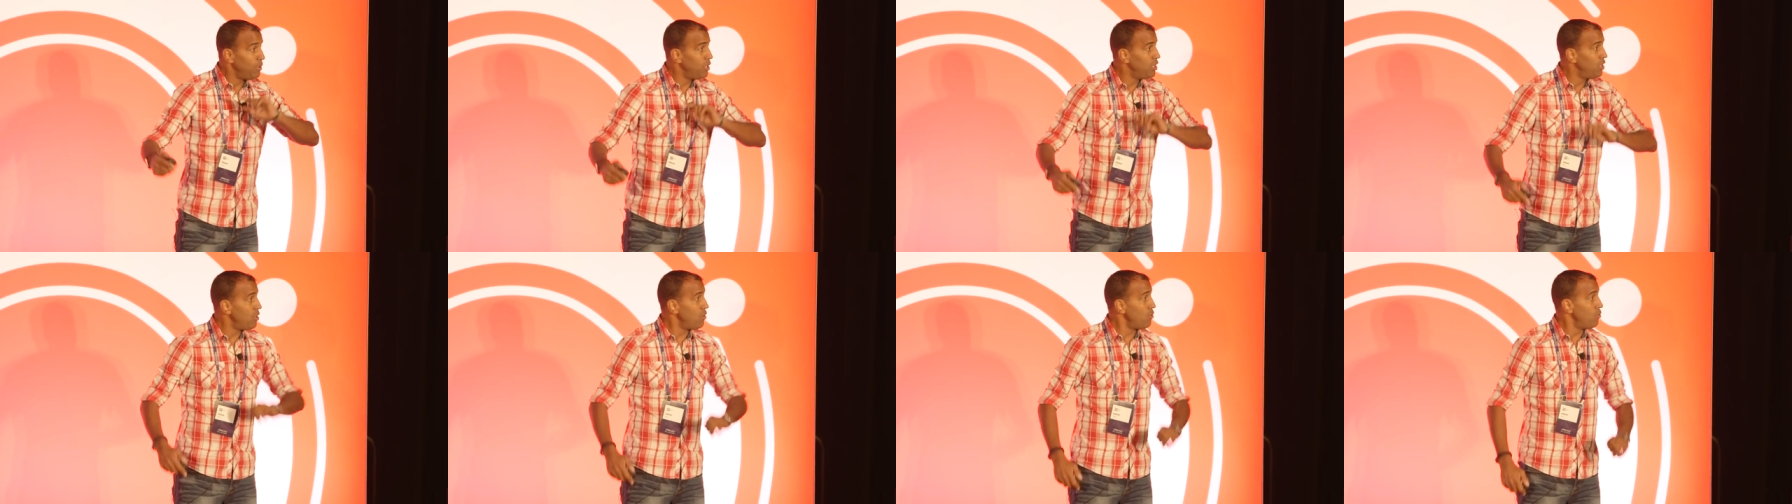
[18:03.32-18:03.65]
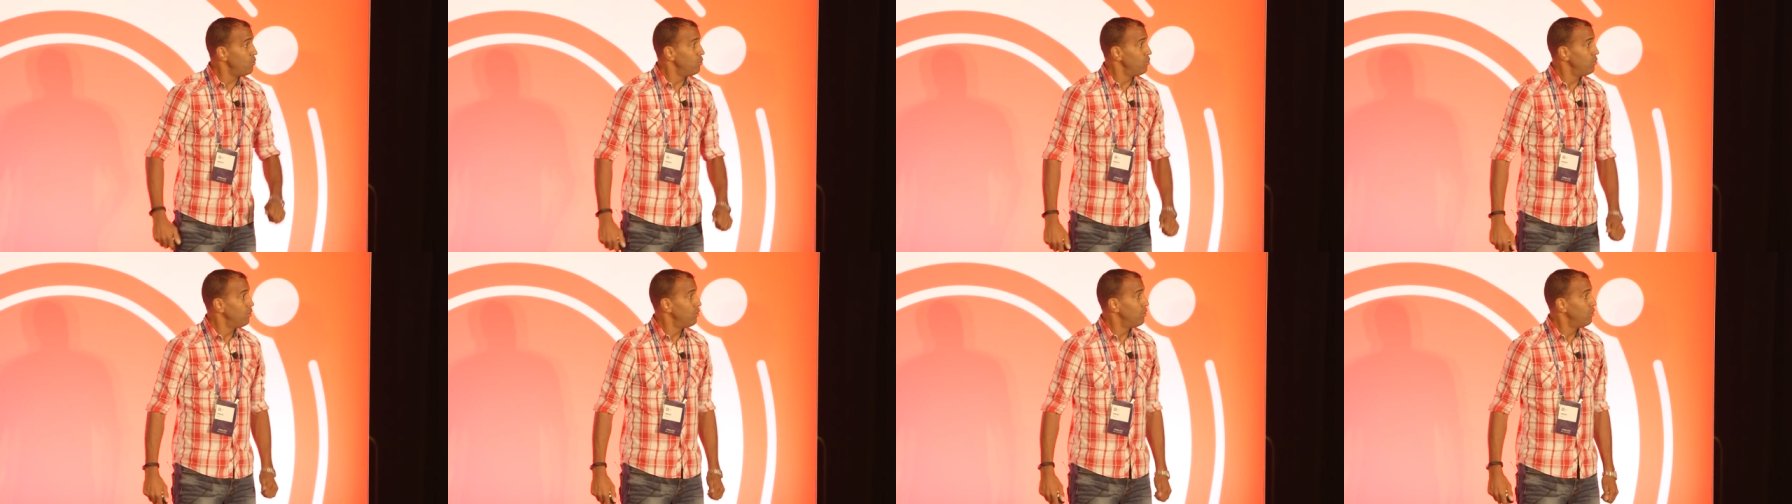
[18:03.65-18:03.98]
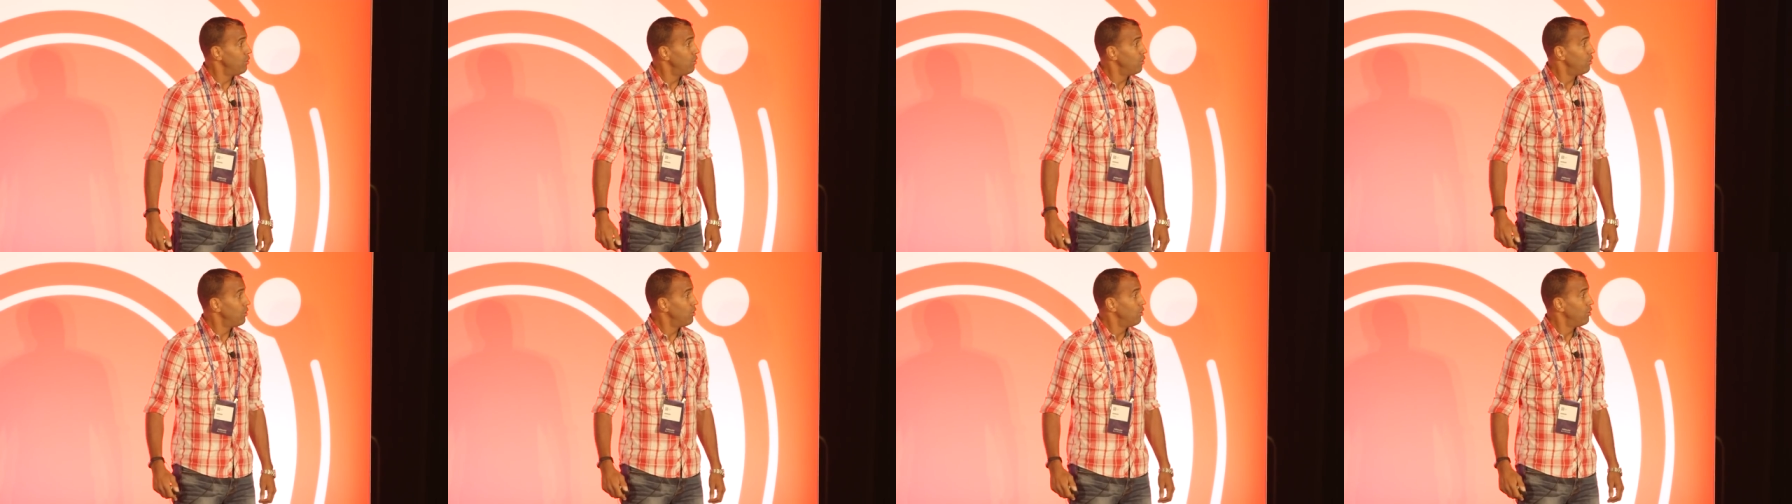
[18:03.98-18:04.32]
to be you.
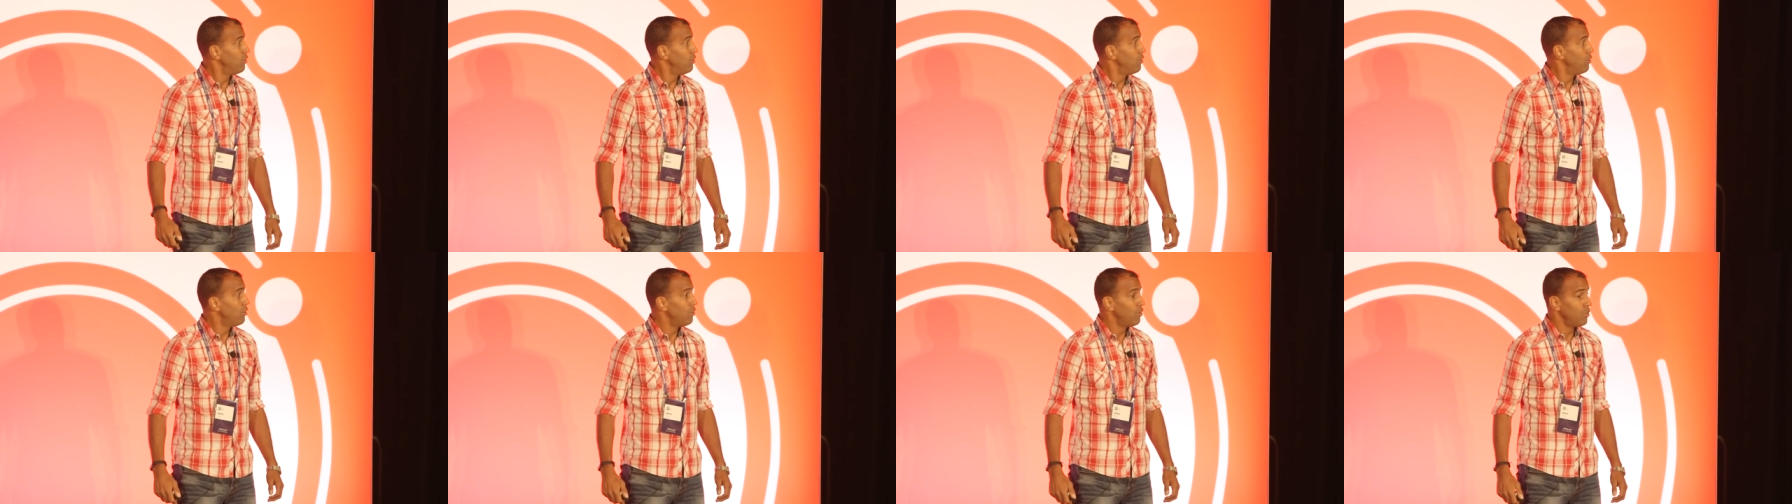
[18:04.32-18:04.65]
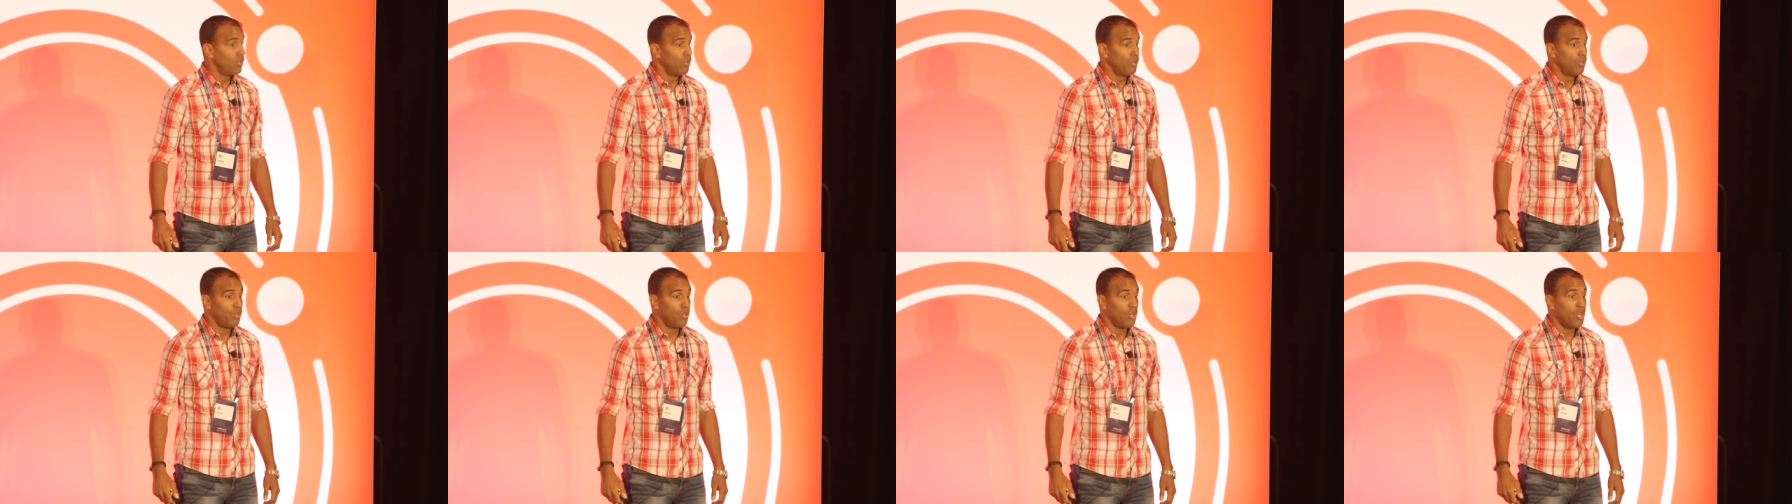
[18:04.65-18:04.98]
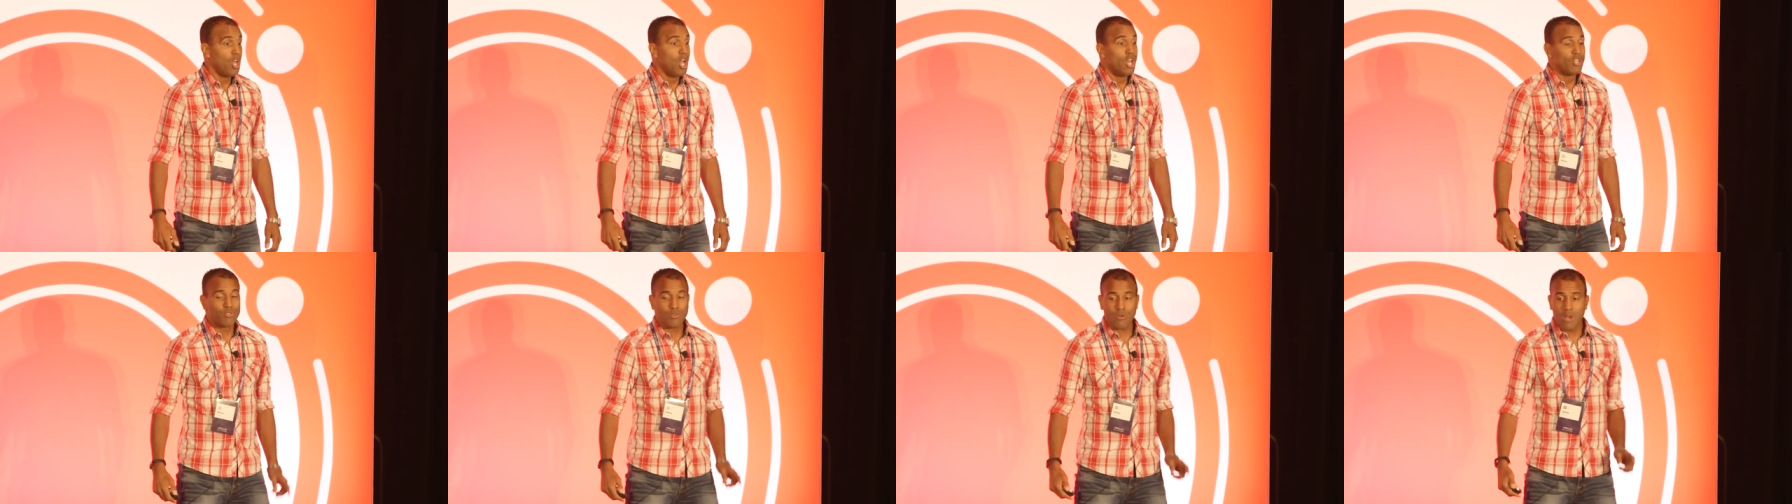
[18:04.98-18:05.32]

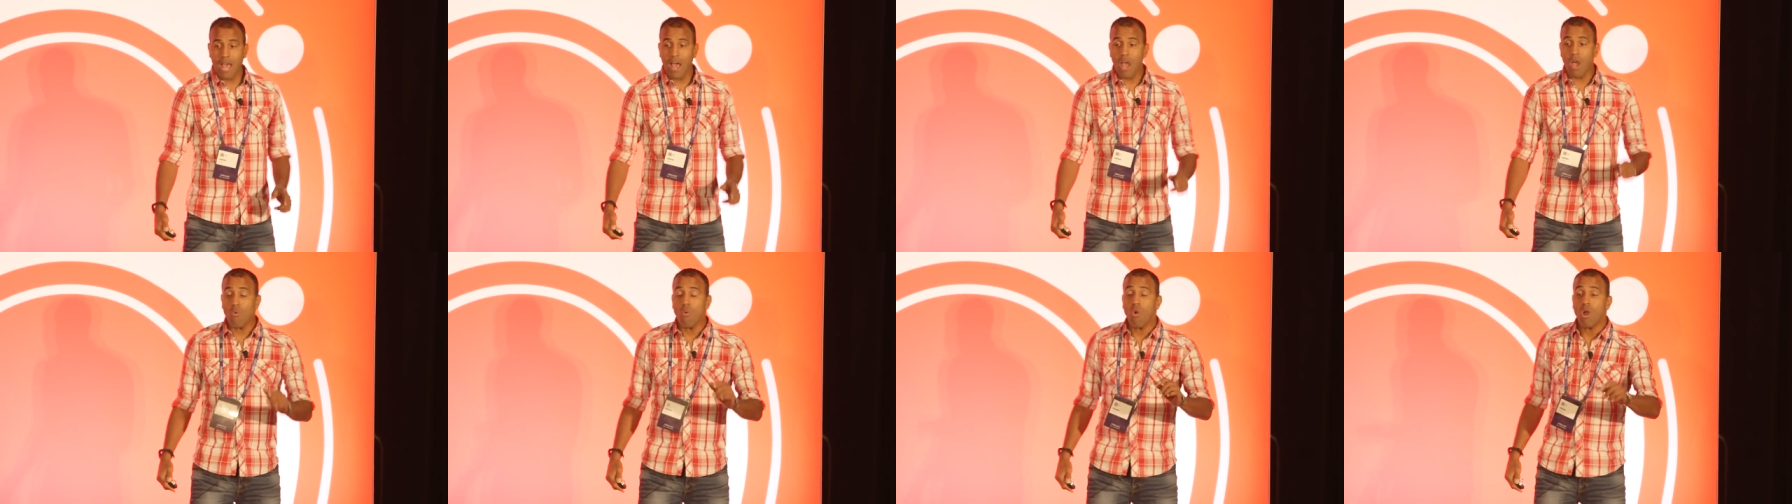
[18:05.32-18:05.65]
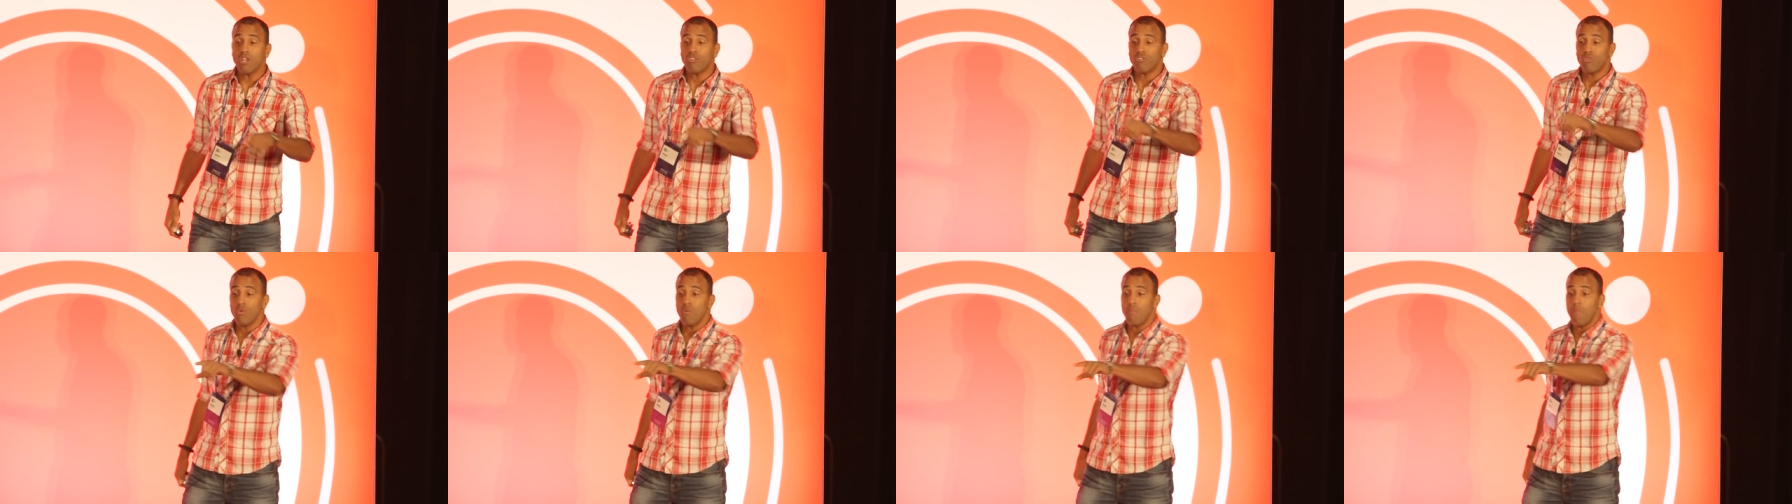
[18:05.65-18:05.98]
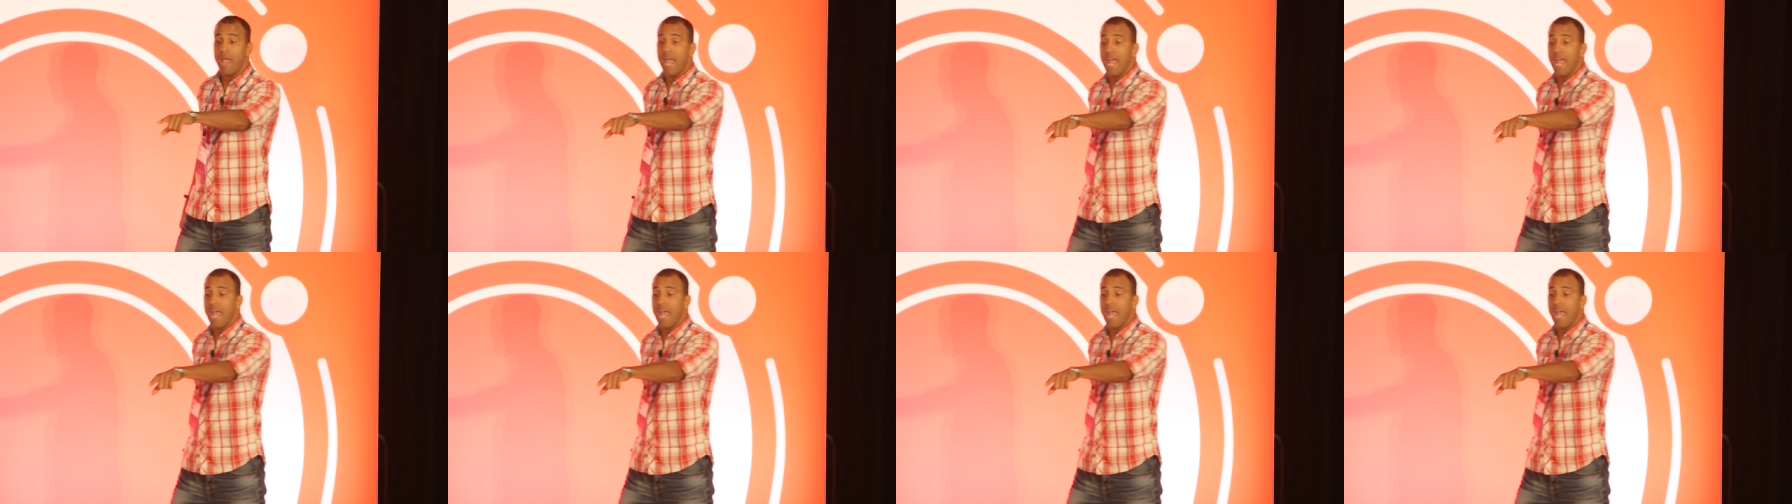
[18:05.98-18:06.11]
So now I want you to